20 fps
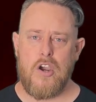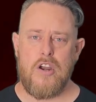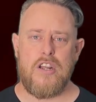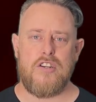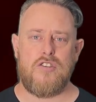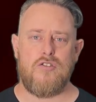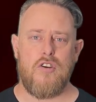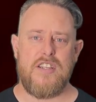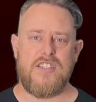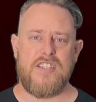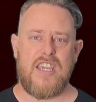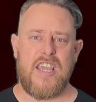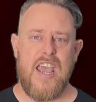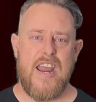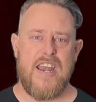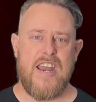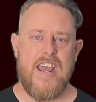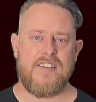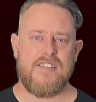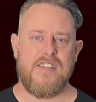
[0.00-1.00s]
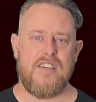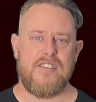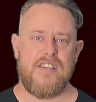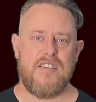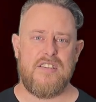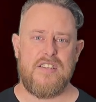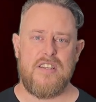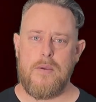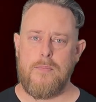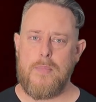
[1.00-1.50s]
Codey tried to gain
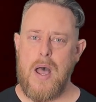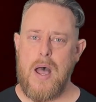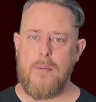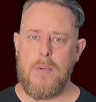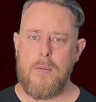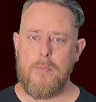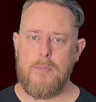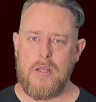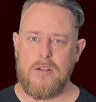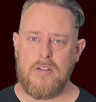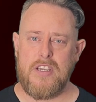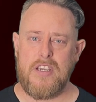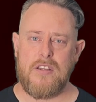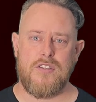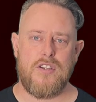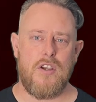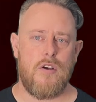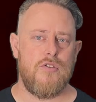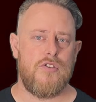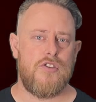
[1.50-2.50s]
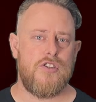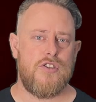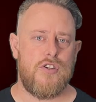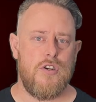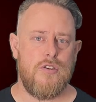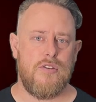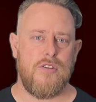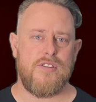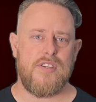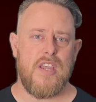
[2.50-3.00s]
access into the apartment building and told
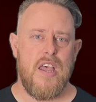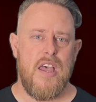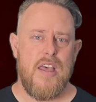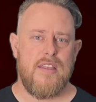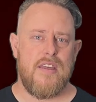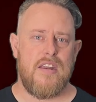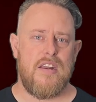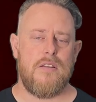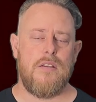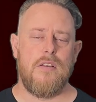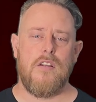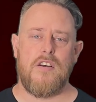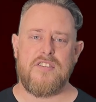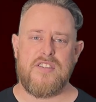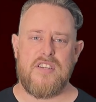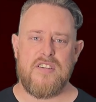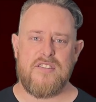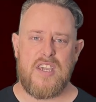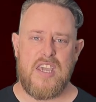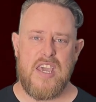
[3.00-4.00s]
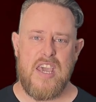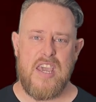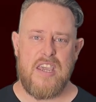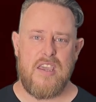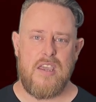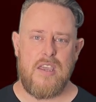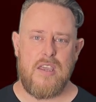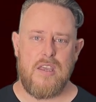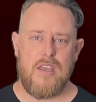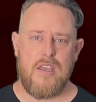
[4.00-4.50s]
students that he'd lost his
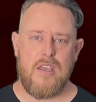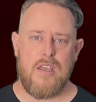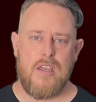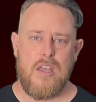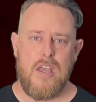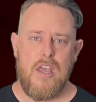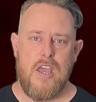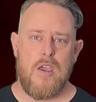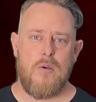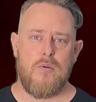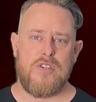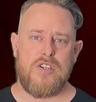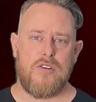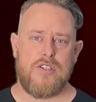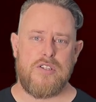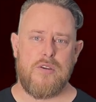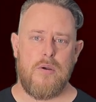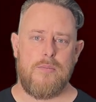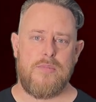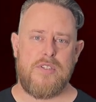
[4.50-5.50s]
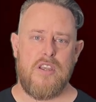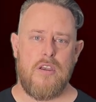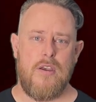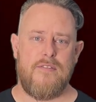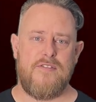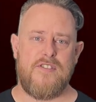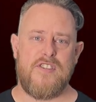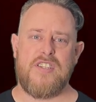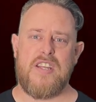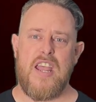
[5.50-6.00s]
key. He was also
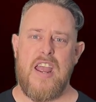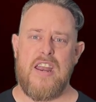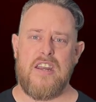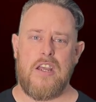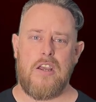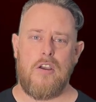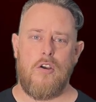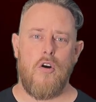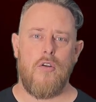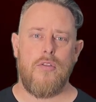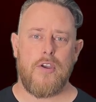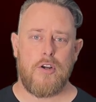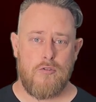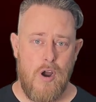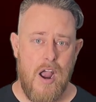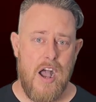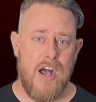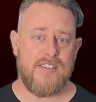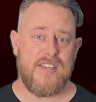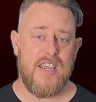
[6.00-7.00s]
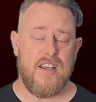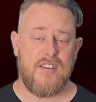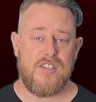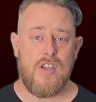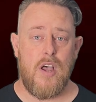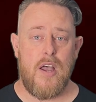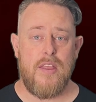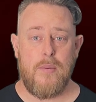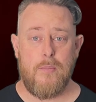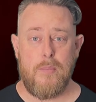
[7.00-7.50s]
observed standing on the grass
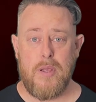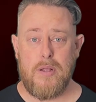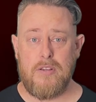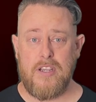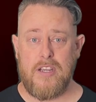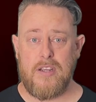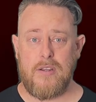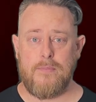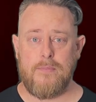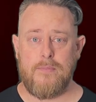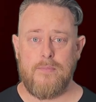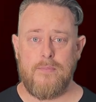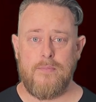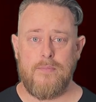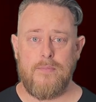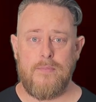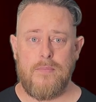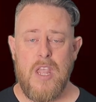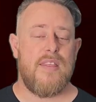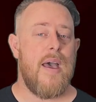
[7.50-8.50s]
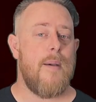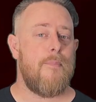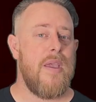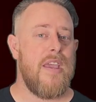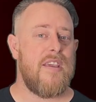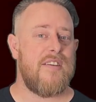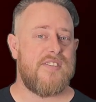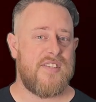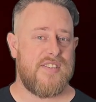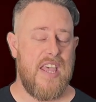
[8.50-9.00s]
outside the building. That
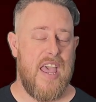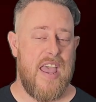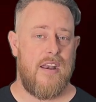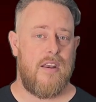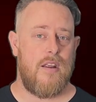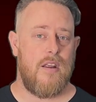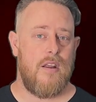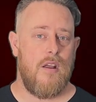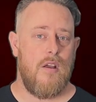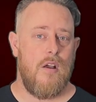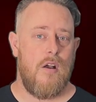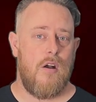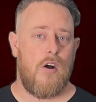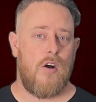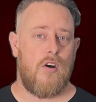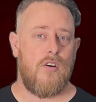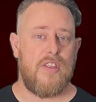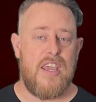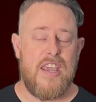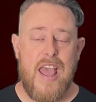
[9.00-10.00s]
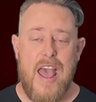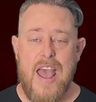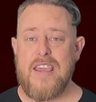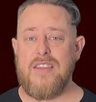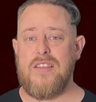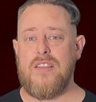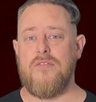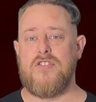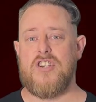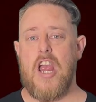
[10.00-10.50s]
being said, on the
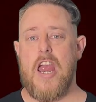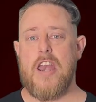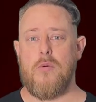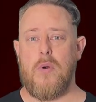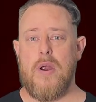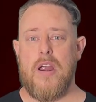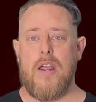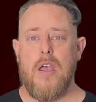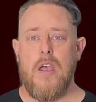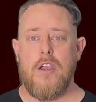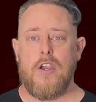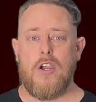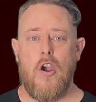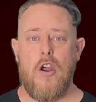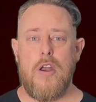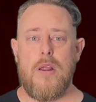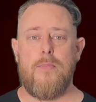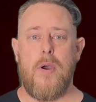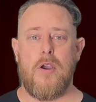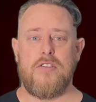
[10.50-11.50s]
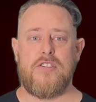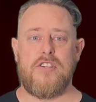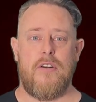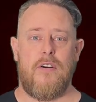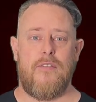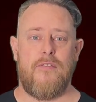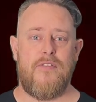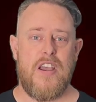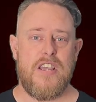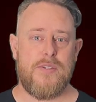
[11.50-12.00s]
8th of January, Codey
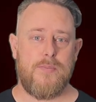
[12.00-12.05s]
posted on